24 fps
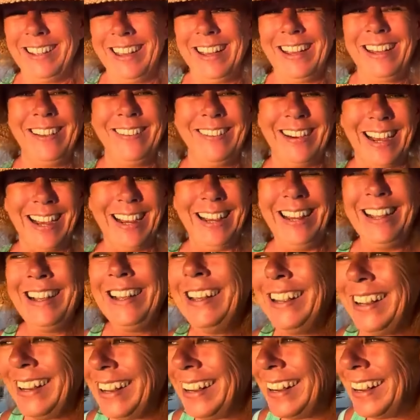Anyway,
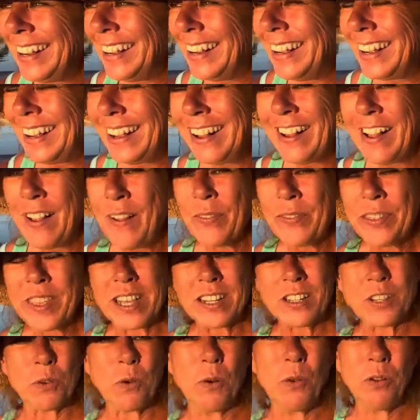
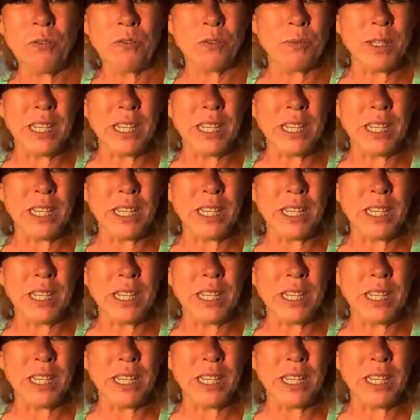that's all for